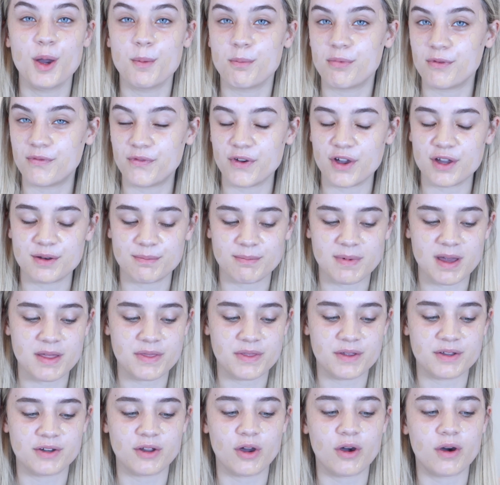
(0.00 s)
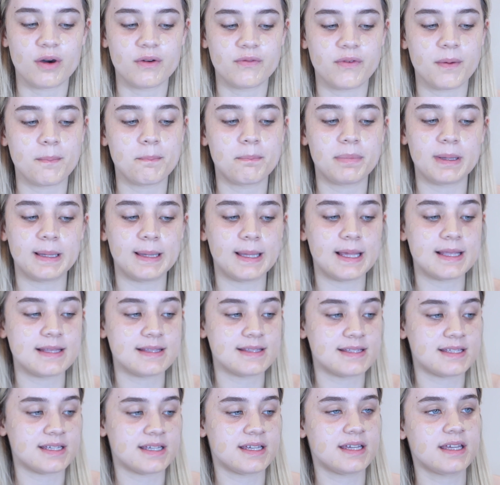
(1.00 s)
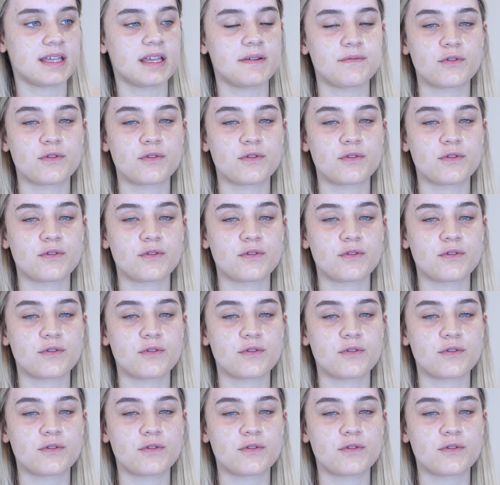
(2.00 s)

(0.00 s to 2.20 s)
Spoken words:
preferred method of blending.